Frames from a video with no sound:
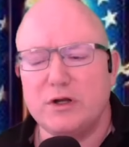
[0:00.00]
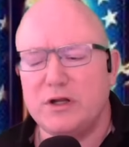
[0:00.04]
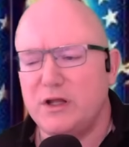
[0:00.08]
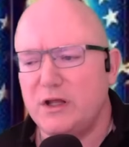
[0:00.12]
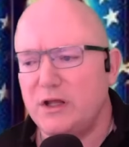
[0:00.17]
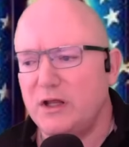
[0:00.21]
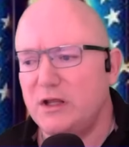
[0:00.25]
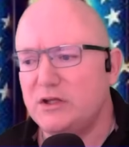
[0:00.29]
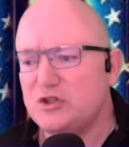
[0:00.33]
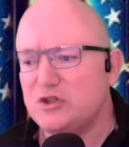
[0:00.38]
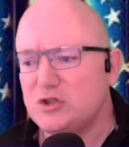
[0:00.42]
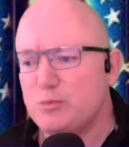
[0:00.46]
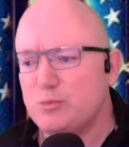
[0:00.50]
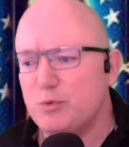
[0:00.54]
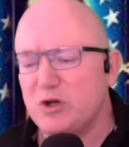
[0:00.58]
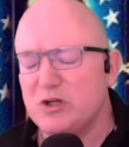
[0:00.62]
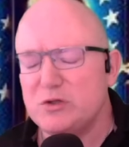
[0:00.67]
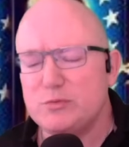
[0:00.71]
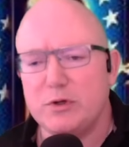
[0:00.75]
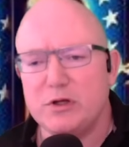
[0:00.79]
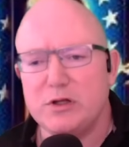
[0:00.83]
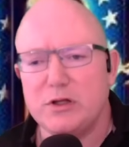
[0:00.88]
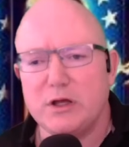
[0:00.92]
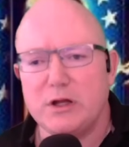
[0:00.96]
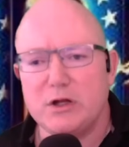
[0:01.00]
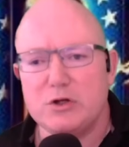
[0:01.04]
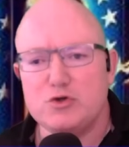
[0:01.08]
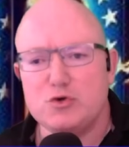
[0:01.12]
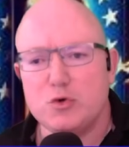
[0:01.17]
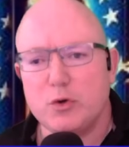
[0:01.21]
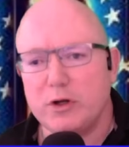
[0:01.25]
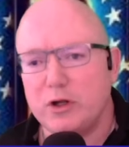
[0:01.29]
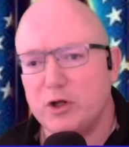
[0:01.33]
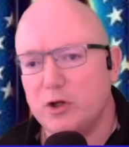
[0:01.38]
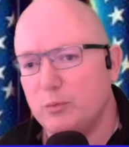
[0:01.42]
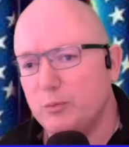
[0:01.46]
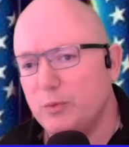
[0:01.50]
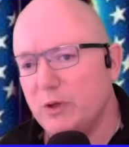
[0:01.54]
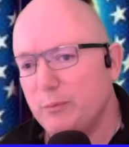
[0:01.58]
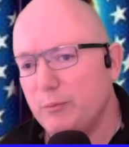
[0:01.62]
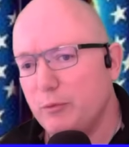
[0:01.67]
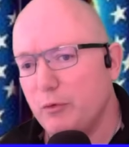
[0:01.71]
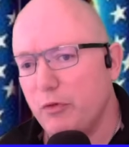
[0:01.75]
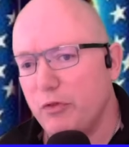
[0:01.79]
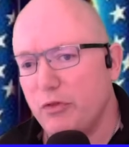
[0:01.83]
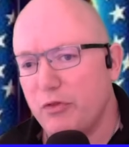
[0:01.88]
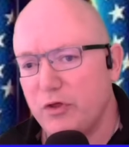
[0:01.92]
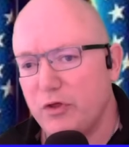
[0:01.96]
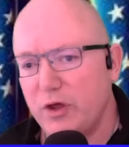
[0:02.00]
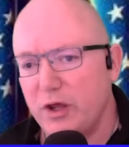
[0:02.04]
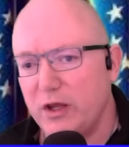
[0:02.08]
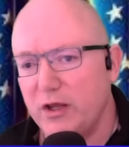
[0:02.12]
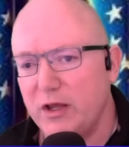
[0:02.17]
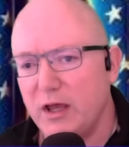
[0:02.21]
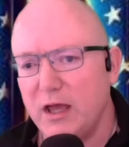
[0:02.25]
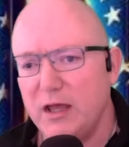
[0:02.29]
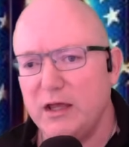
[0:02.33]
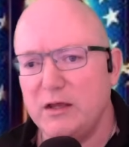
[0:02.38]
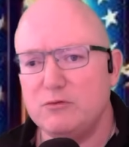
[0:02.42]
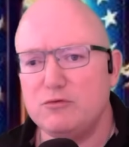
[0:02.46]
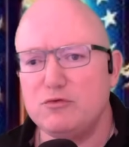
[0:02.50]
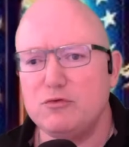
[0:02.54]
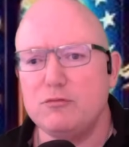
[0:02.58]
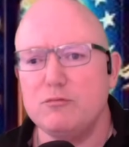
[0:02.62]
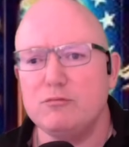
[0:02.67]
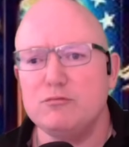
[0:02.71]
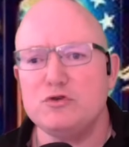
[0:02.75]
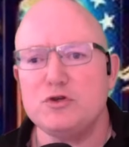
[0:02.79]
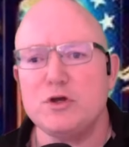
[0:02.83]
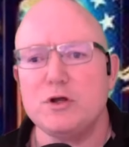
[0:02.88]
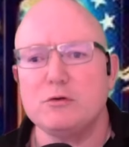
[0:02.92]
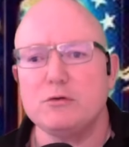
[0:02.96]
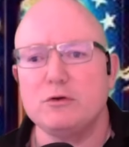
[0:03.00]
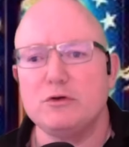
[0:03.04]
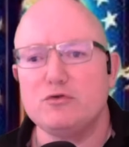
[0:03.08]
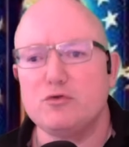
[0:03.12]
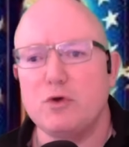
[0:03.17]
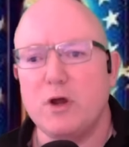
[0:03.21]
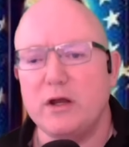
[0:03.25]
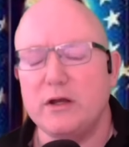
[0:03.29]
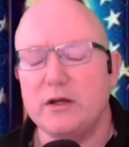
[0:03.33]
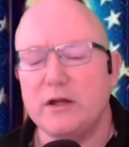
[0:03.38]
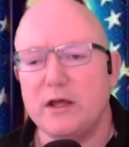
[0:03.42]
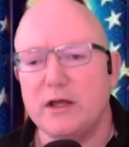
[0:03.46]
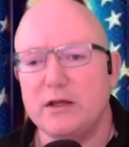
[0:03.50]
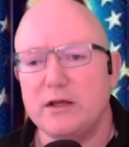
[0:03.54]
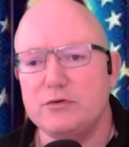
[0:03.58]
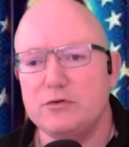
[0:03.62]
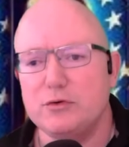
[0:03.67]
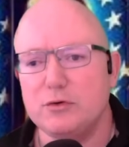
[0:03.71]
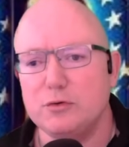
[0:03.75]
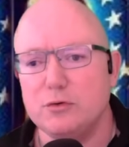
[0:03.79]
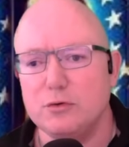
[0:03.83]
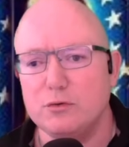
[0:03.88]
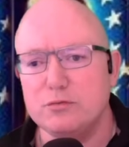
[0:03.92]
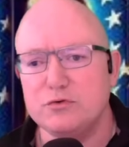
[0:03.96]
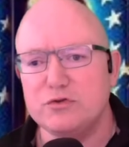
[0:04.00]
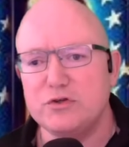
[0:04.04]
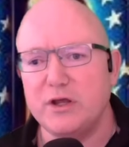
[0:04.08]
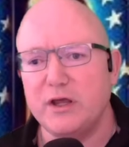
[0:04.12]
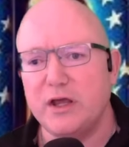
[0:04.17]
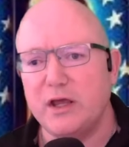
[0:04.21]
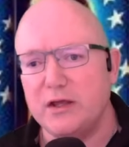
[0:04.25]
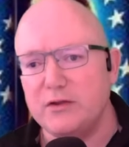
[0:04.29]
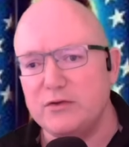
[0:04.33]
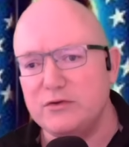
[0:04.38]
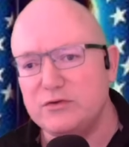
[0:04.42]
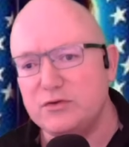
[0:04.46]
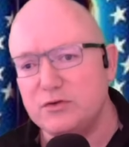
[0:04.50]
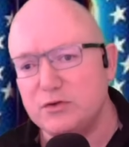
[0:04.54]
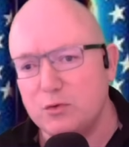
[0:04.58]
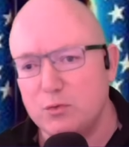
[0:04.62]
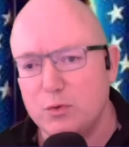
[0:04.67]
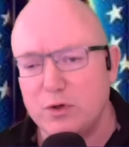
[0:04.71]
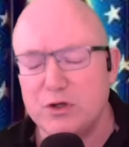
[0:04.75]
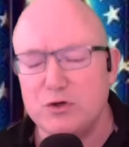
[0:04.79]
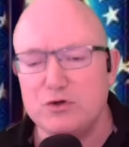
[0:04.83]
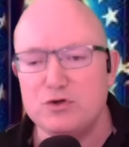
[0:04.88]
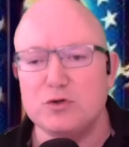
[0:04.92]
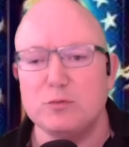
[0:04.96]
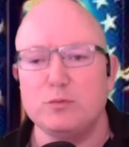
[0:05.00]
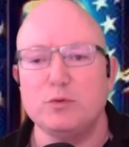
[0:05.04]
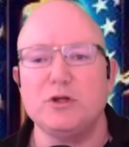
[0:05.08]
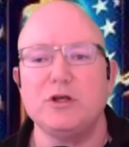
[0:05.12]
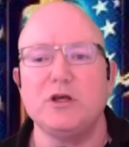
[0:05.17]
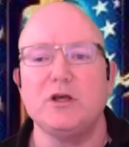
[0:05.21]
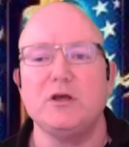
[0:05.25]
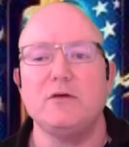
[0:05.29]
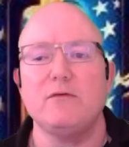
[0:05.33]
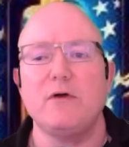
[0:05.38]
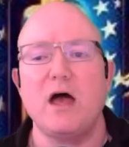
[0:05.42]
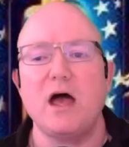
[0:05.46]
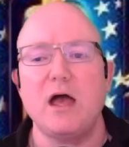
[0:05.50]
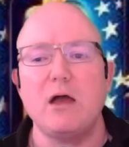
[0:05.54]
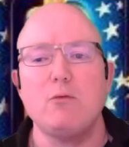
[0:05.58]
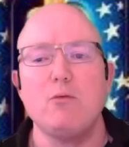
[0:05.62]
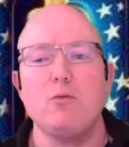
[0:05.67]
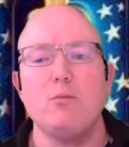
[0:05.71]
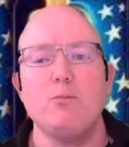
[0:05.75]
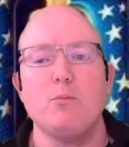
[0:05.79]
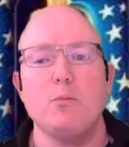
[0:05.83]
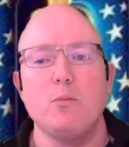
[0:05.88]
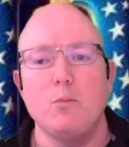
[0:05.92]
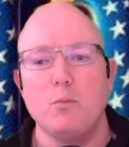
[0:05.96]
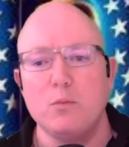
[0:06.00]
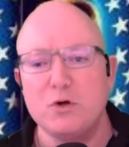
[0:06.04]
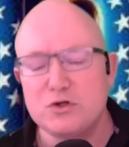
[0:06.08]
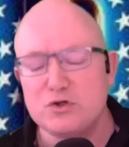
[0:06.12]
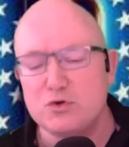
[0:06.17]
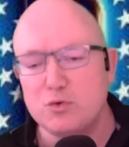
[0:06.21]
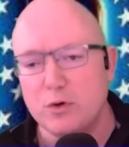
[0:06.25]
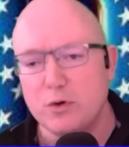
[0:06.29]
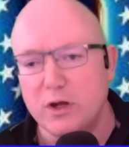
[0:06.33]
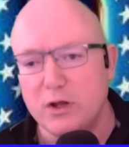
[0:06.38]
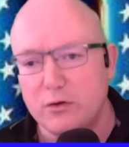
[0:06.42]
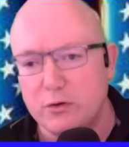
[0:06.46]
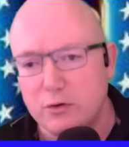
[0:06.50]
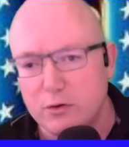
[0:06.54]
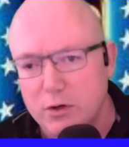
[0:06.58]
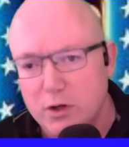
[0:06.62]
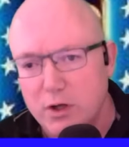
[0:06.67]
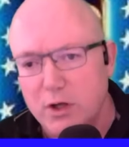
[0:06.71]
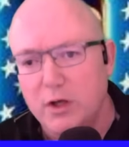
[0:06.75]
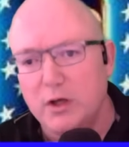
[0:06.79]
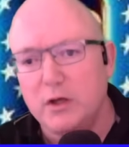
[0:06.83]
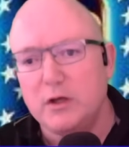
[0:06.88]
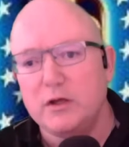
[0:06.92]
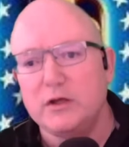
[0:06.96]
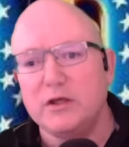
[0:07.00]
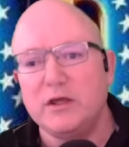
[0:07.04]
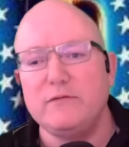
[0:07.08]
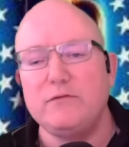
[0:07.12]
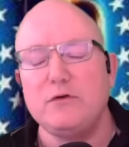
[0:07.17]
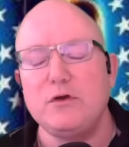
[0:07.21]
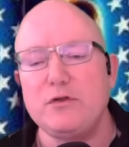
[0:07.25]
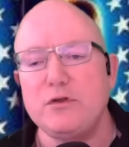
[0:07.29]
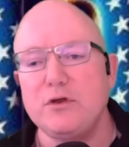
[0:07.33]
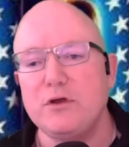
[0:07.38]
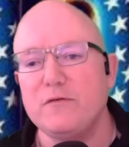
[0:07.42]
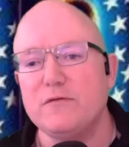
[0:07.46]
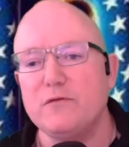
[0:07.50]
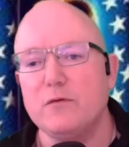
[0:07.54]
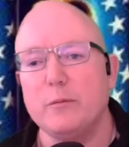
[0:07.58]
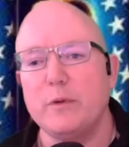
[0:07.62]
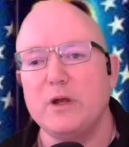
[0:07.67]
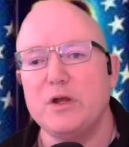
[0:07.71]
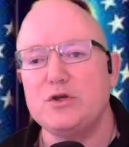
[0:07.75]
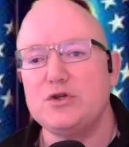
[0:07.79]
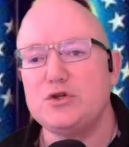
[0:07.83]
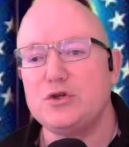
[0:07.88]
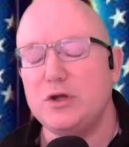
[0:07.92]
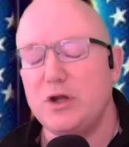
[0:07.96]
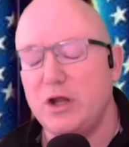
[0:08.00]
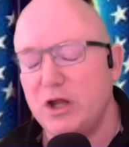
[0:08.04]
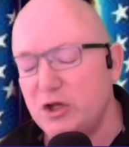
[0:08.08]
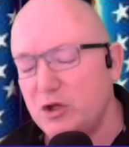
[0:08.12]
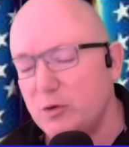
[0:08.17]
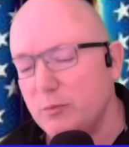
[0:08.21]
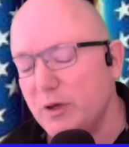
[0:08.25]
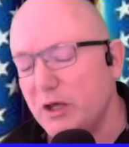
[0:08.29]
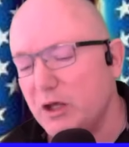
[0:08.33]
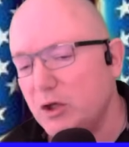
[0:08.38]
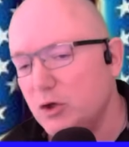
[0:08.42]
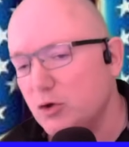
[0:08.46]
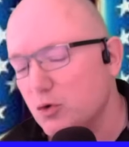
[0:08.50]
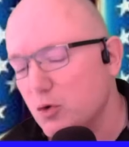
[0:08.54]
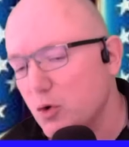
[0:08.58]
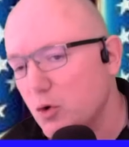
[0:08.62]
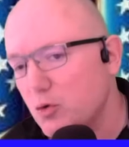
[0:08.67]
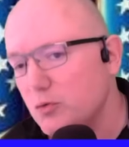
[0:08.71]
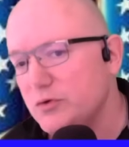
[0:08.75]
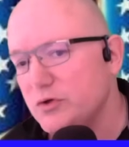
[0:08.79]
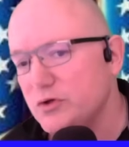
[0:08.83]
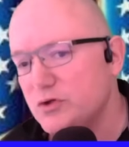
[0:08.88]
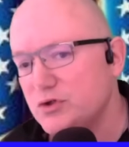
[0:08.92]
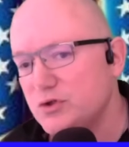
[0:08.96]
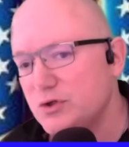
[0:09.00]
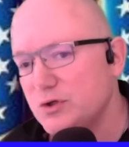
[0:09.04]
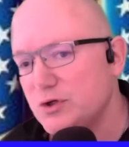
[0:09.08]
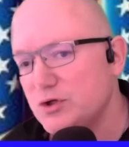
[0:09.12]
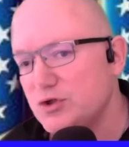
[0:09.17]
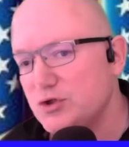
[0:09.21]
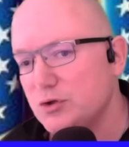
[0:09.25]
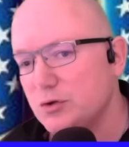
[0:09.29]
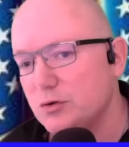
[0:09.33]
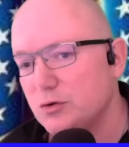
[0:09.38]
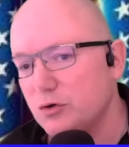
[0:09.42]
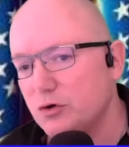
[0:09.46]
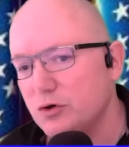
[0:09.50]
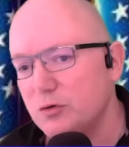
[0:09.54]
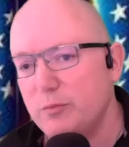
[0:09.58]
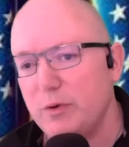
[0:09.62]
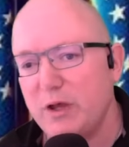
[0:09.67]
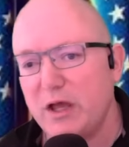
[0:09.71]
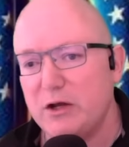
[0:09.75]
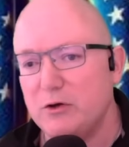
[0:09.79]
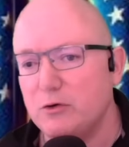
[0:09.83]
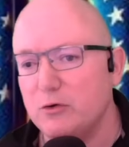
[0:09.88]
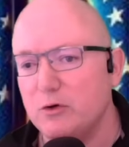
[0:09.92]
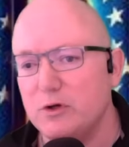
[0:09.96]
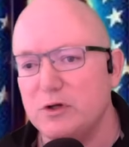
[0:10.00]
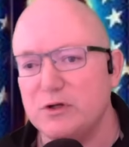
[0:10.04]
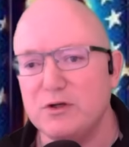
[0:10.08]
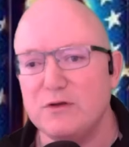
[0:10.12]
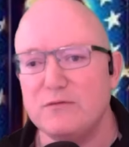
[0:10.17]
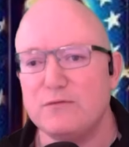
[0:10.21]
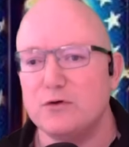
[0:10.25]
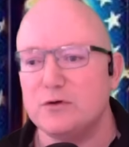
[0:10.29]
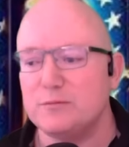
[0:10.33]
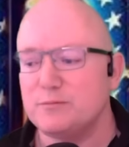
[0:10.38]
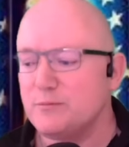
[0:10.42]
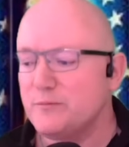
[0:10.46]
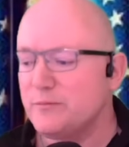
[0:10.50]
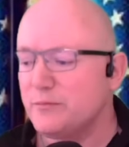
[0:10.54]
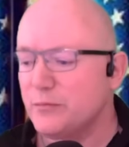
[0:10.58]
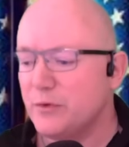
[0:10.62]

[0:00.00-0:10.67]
And it just brings me a lot of joy to help people think. I generally try not to say, hey, this is the way you should believe. I much rather give you the information and you make your own decision, good, bad, or indifferent.